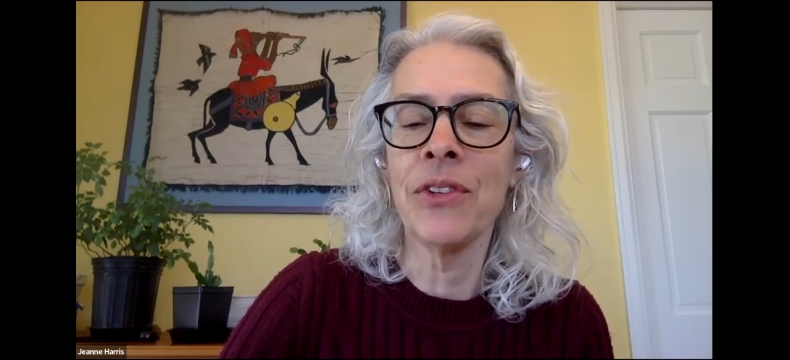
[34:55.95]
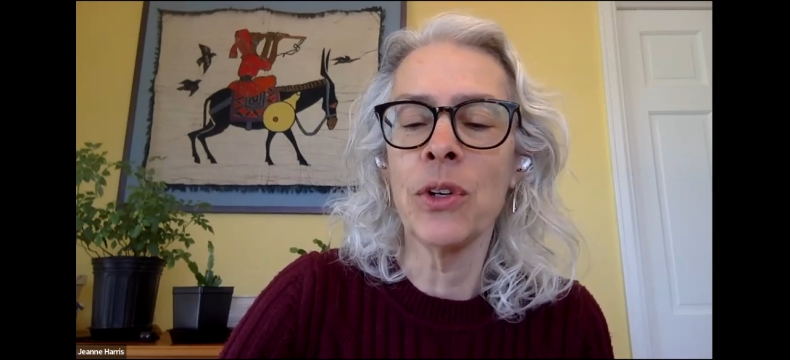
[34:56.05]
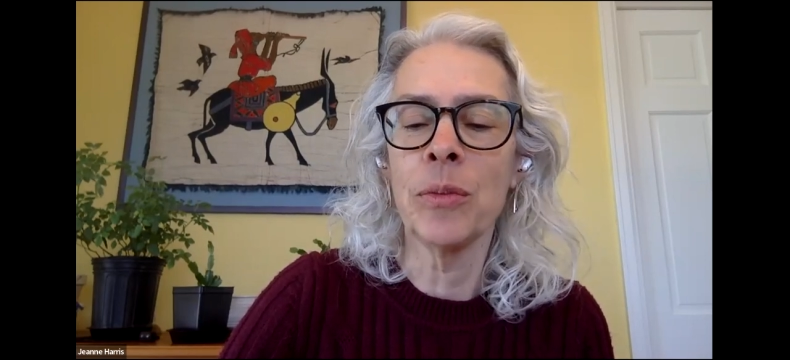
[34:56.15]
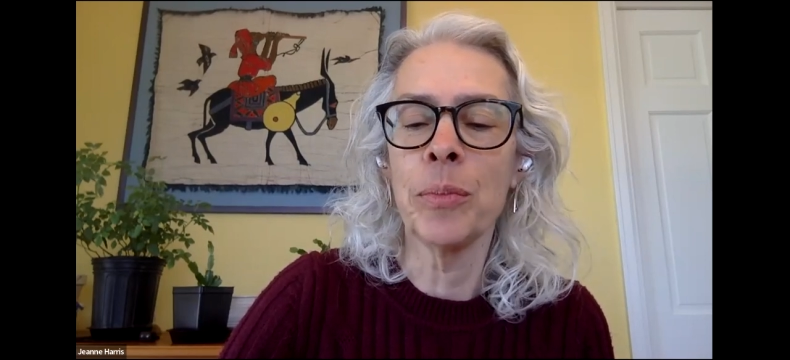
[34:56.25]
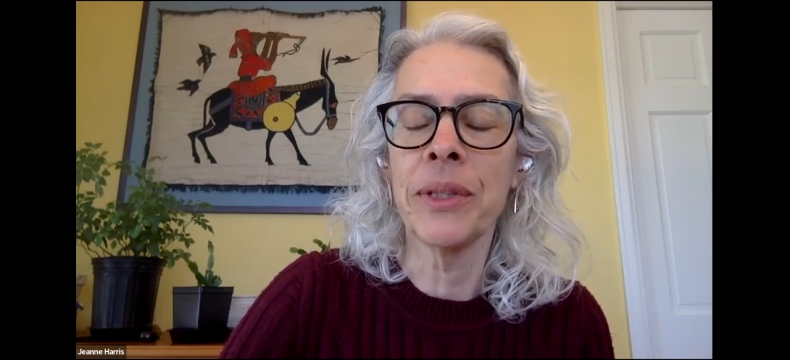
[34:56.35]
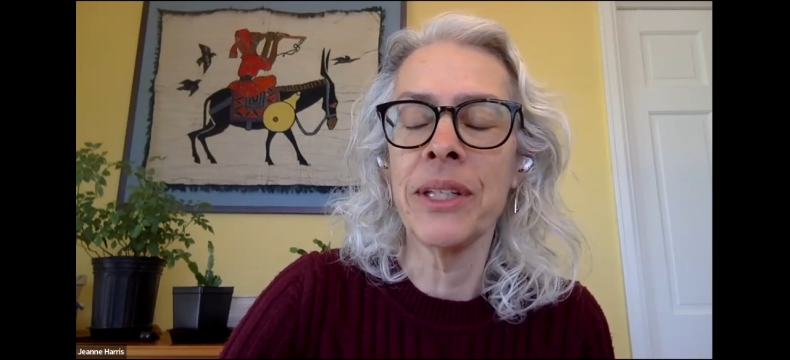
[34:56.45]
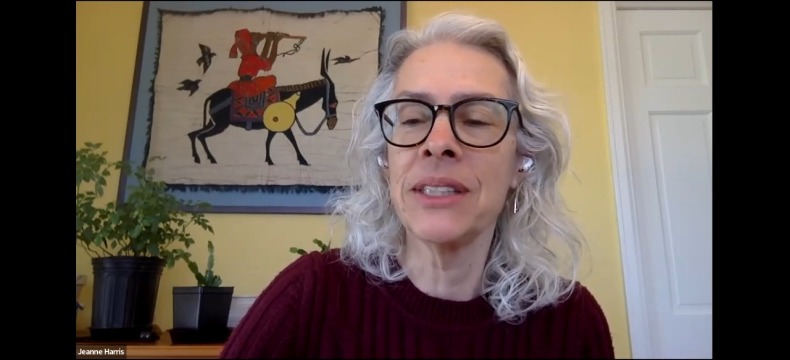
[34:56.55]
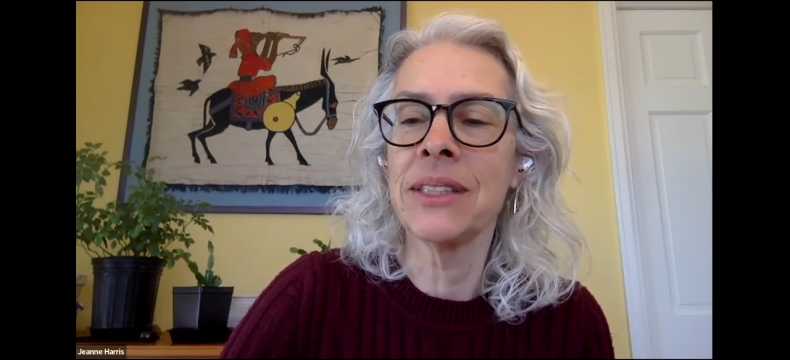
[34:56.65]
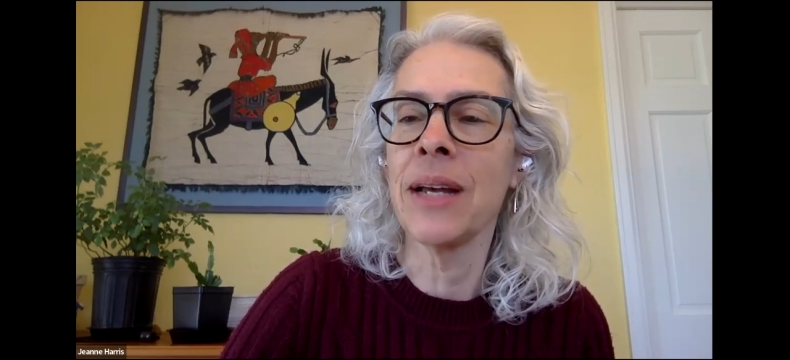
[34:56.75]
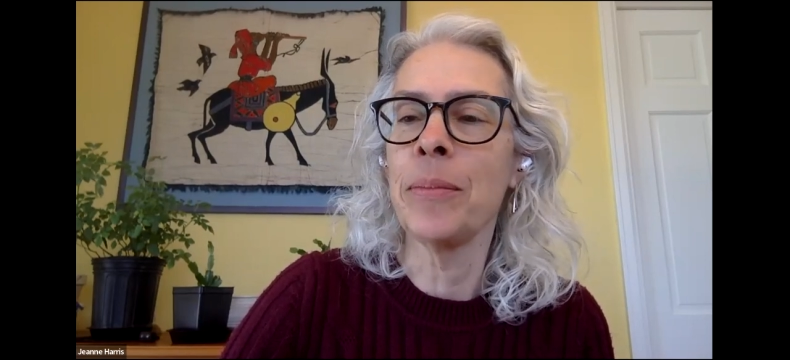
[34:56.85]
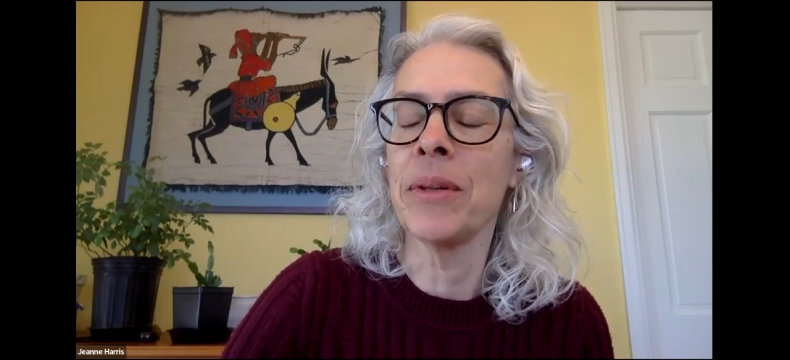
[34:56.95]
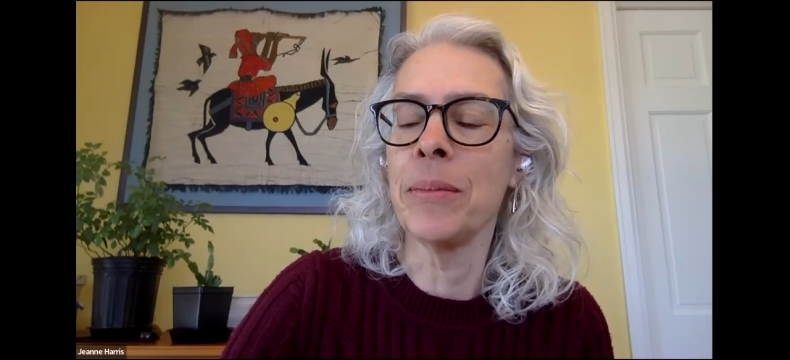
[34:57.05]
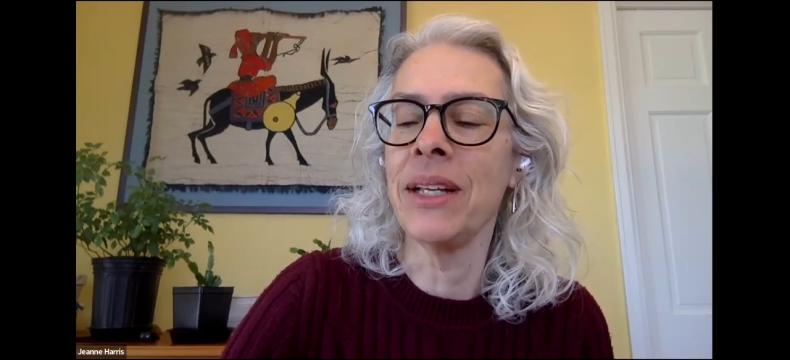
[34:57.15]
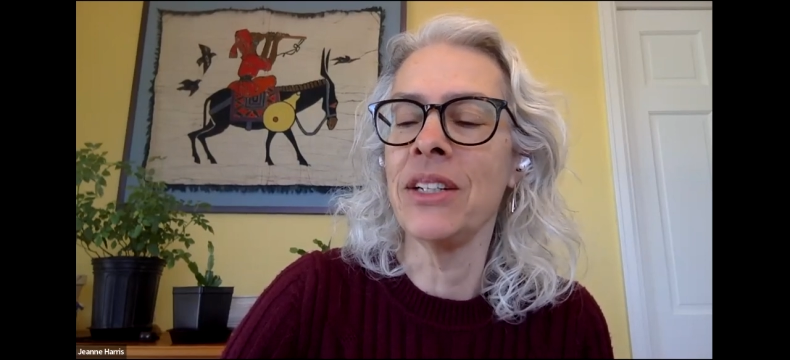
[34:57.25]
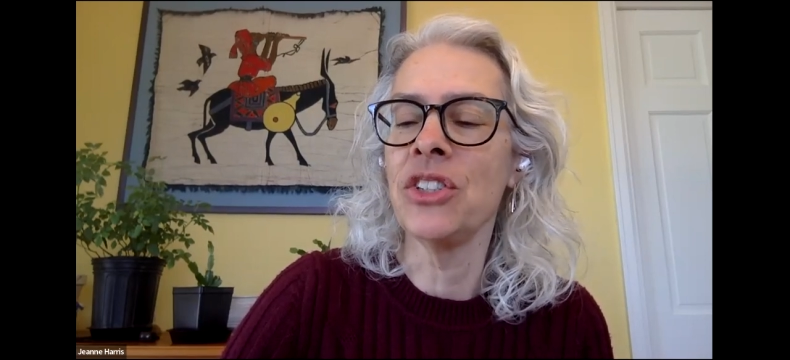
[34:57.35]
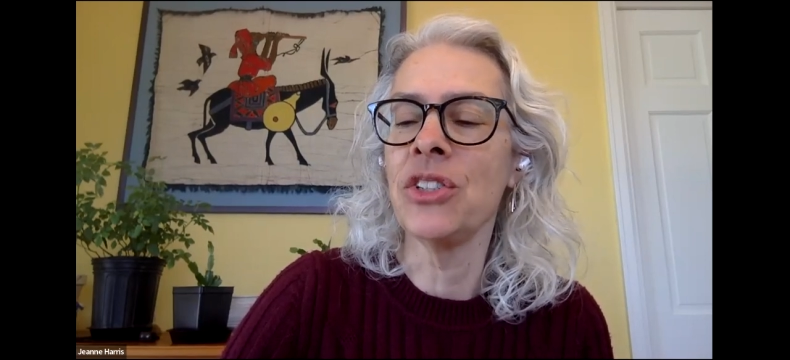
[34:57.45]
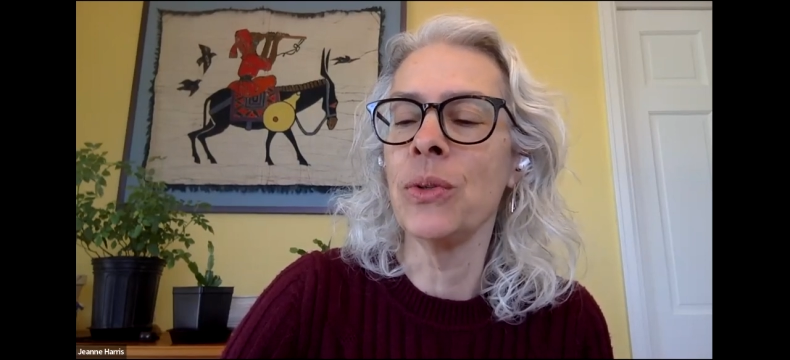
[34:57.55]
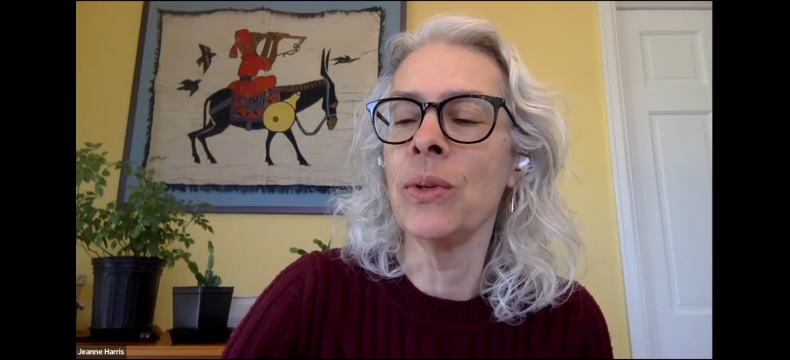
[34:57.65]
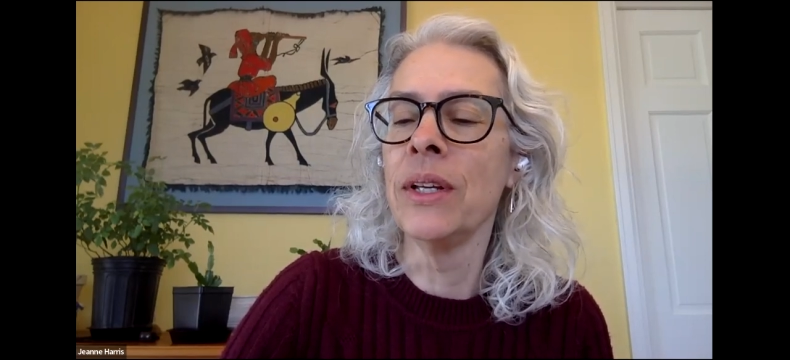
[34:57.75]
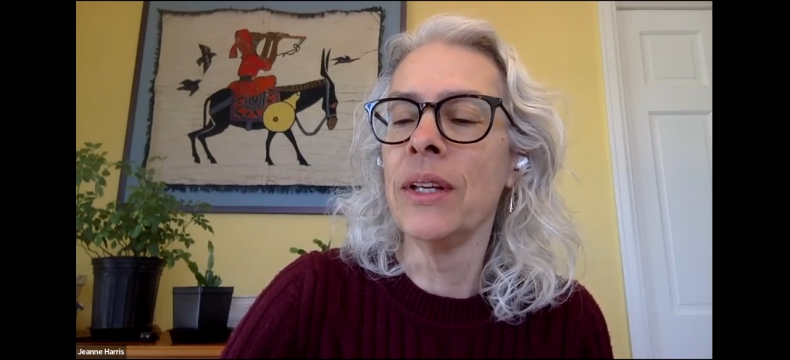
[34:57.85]
If you could please type them
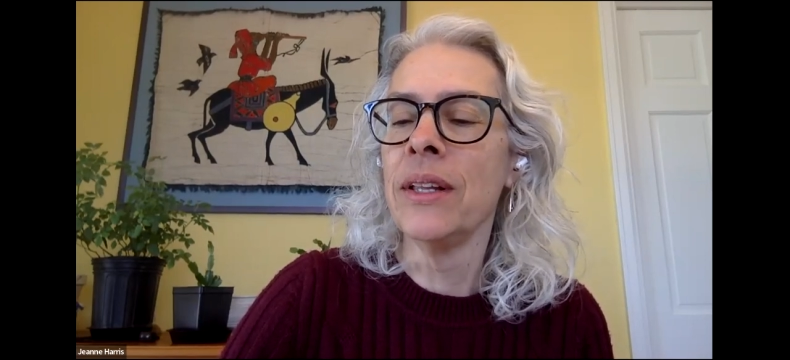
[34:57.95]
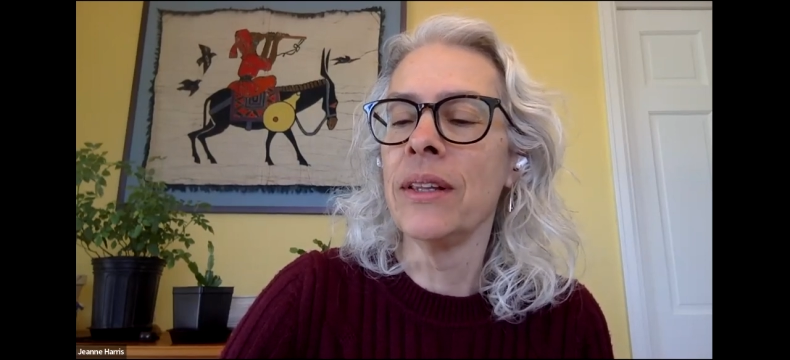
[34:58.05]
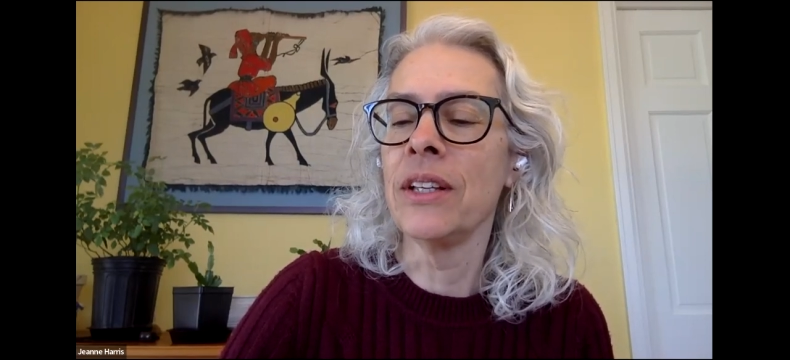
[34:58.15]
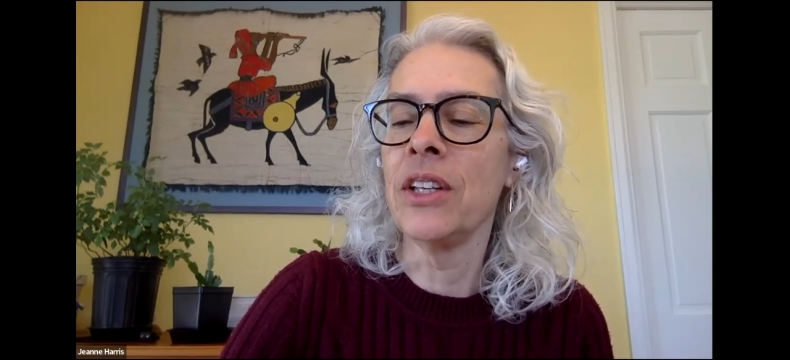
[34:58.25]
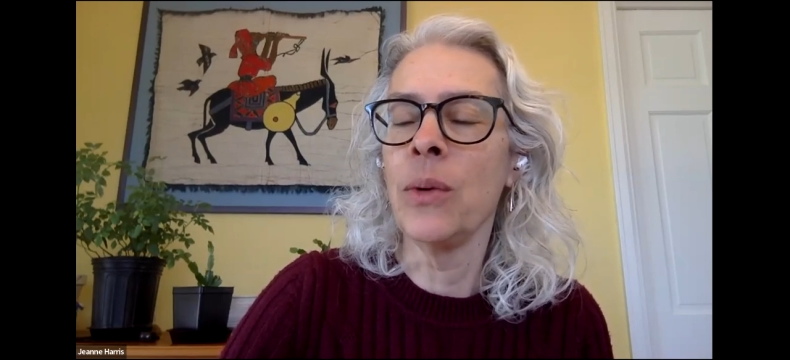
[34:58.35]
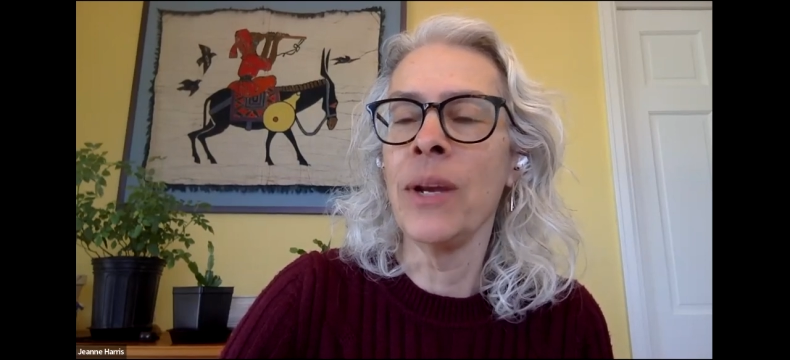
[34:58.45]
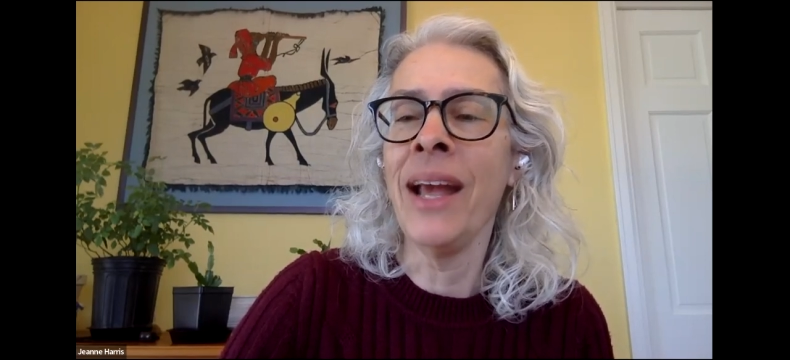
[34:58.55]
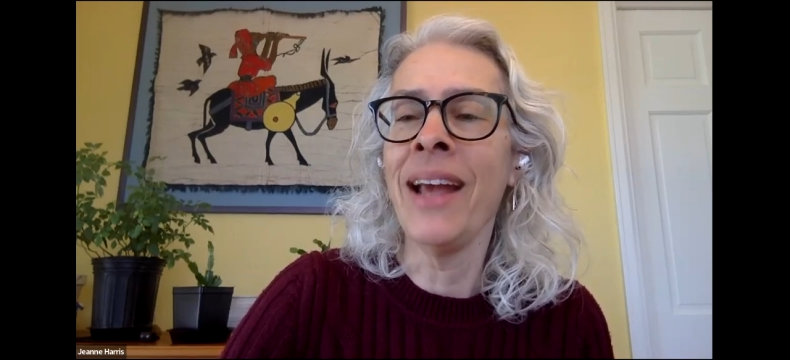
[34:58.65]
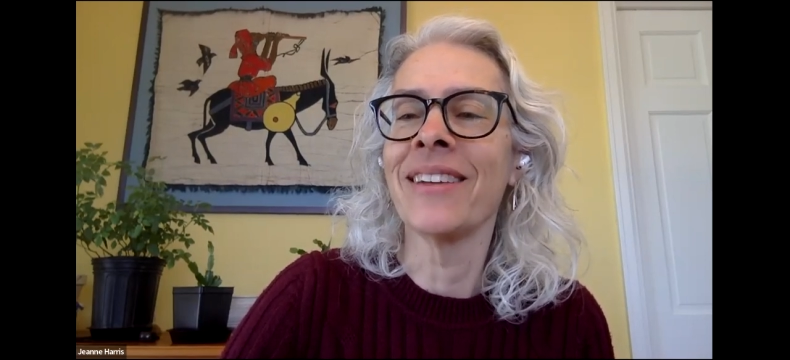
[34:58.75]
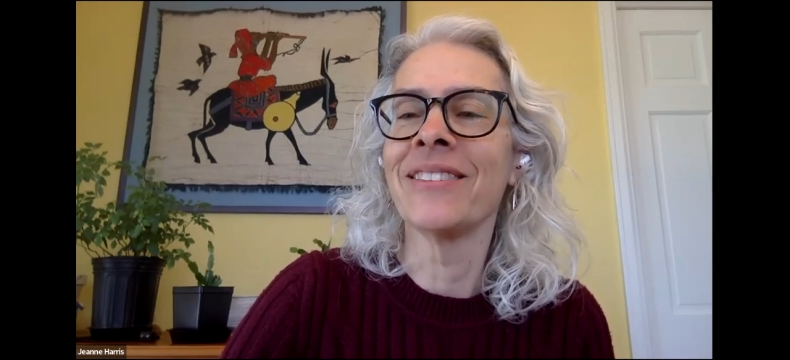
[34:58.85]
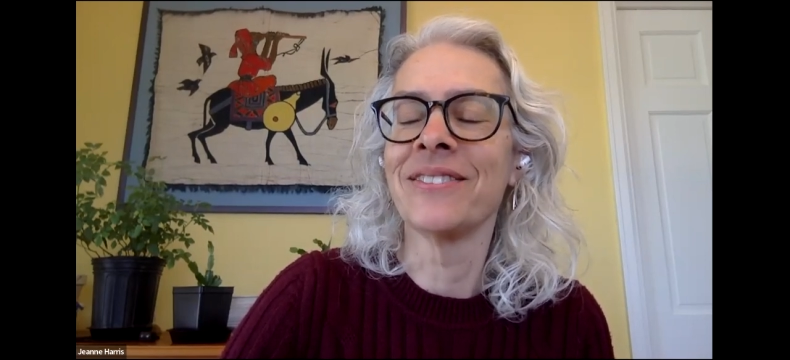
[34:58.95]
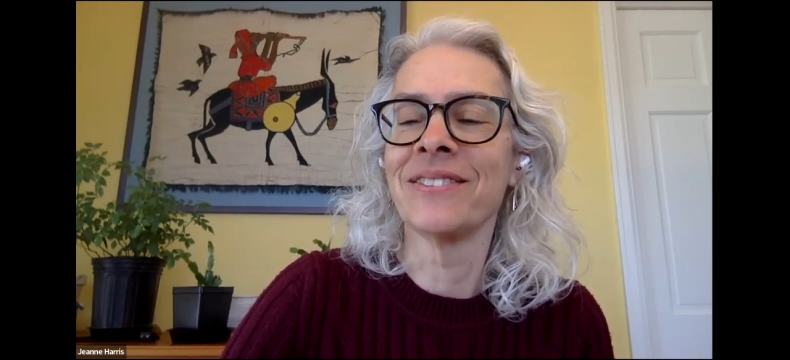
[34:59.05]
into the Q&A.